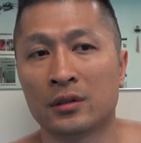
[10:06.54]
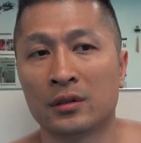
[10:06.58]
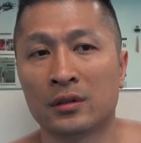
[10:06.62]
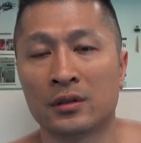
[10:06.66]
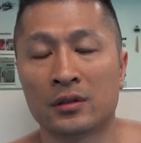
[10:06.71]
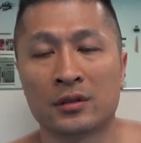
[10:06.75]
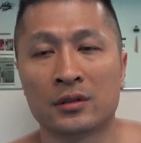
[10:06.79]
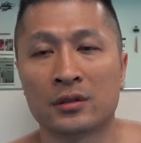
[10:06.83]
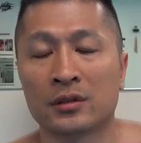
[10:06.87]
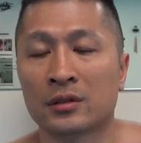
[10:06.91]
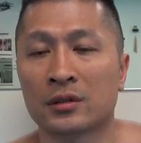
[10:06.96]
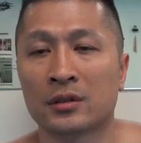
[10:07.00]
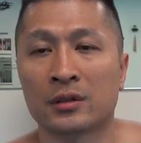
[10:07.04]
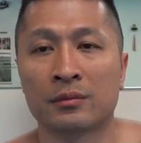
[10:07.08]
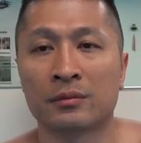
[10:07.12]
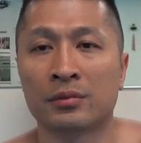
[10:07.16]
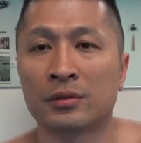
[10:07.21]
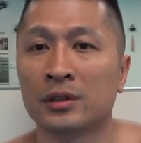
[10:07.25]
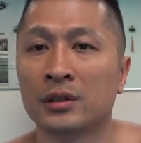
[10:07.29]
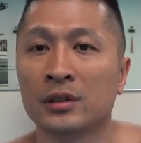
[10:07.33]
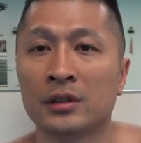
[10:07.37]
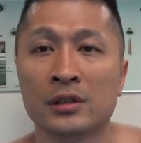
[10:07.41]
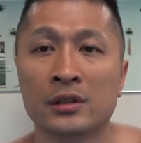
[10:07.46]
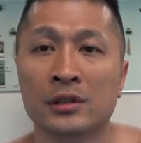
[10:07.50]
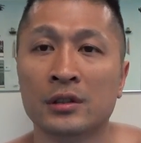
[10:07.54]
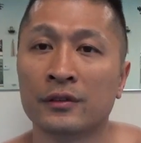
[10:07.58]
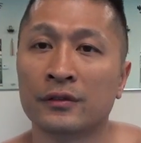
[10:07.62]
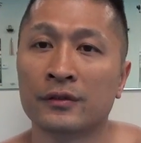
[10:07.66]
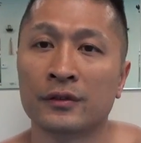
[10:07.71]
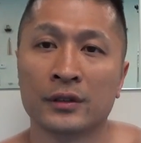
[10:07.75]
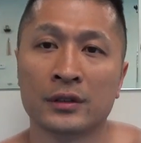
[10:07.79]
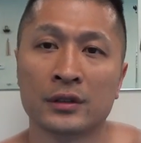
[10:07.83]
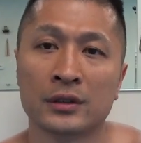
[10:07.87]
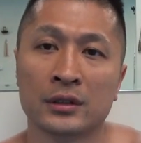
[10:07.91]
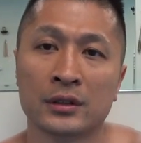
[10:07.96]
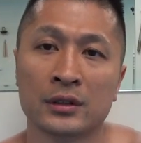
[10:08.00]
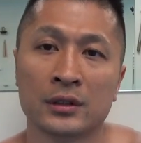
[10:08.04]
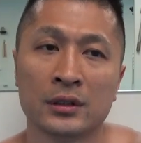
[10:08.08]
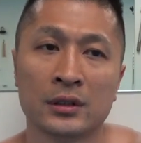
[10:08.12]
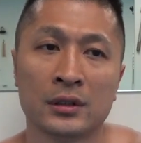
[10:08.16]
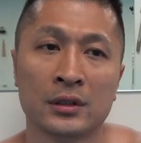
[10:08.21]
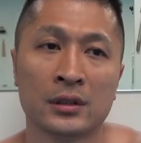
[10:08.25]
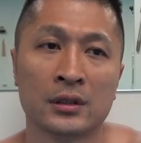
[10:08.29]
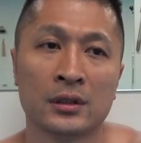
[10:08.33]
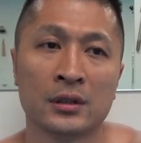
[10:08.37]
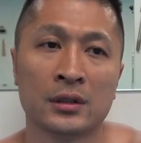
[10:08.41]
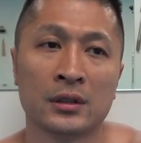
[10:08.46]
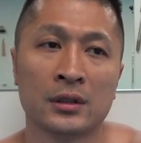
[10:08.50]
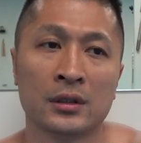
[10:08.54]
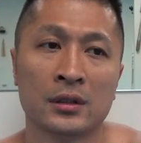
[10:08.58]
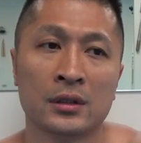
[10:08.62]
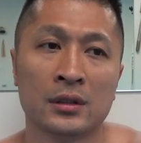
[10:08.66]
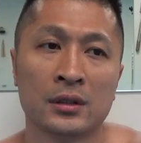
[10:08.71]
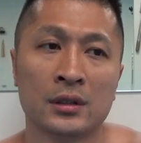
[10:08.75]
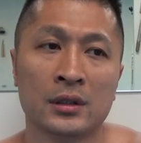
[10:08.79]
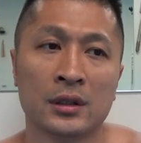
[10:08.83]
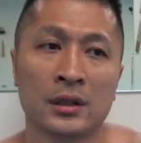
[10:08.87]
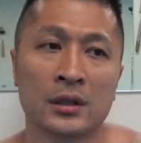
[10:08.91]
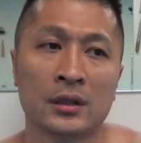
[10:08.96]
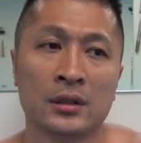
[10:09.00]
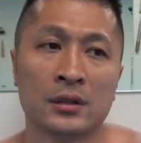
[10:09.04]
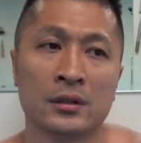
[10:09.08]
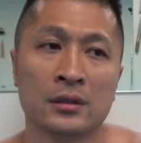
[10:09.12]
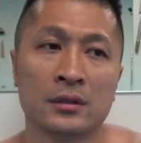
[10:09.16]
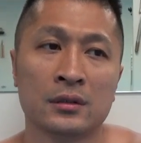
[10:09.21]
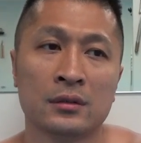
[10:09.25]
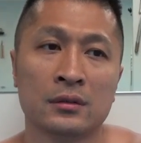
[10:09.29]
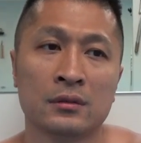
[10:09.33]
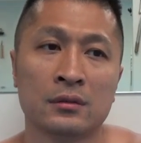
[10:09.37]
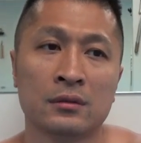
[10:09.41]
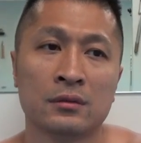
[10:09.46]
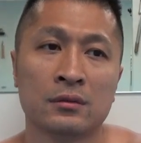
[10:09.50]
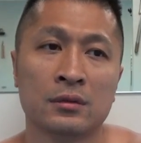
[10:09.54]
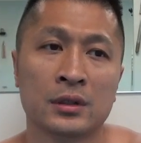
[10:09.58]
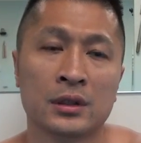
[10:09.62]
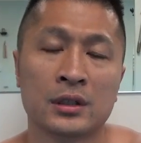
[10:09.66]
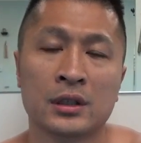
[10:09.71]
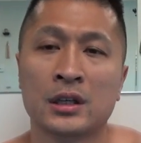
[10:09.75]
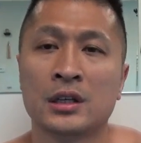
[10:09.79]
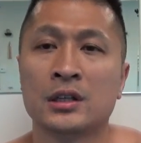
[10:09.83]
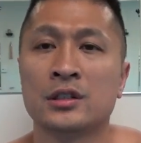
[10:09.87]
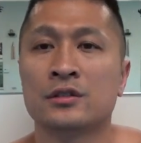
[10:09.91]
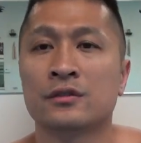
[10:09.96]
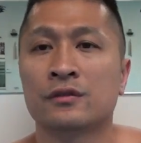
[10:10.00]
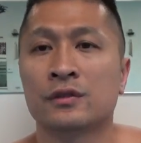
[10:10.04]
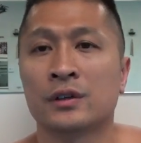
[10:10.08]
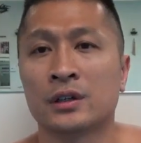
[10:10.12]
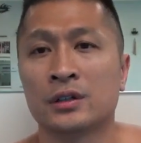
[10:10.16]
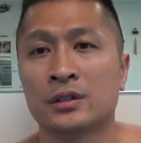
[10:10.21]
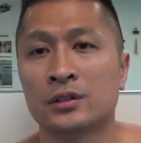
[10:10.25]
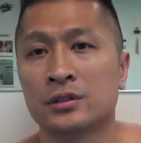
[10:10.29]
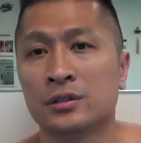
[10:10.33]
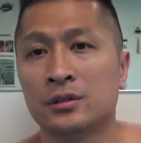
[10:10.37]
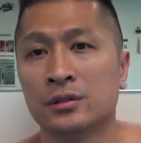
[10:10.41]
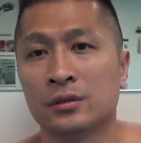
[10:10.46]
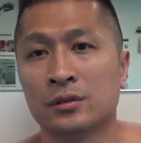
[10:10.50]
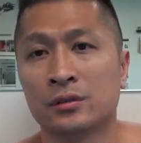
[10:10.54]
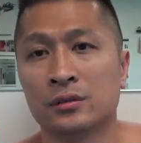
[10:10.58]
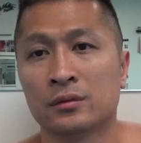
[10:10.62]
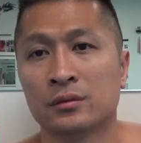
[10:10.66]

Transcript: is completely different than what cage fighters do.